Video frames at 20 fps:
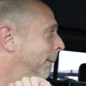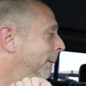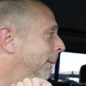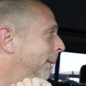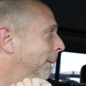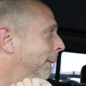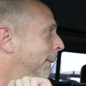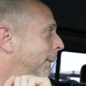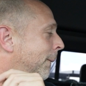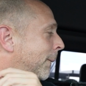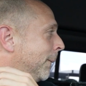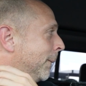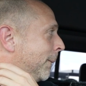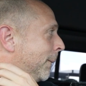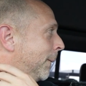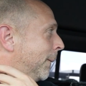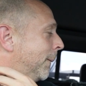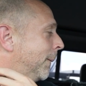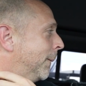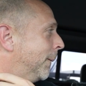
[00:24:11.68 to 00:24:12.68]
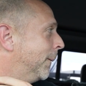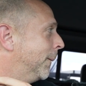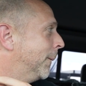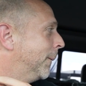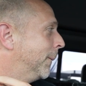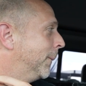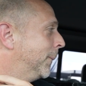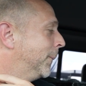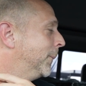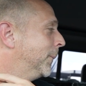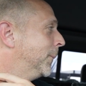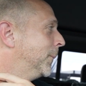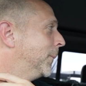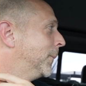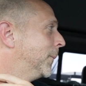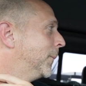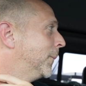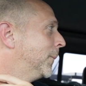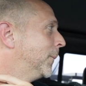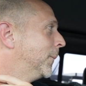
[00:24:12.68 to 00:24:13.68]

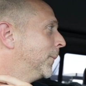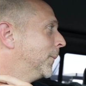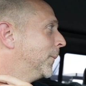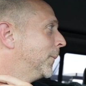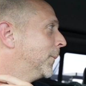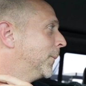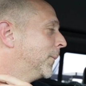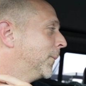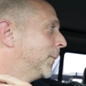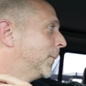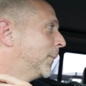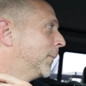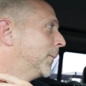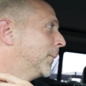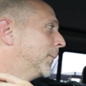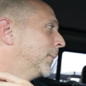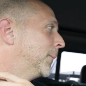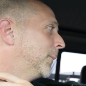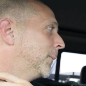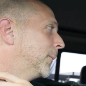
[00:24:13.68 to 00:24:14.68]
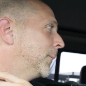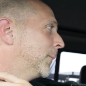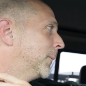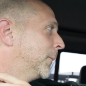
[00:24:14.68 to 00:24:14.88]
(silent)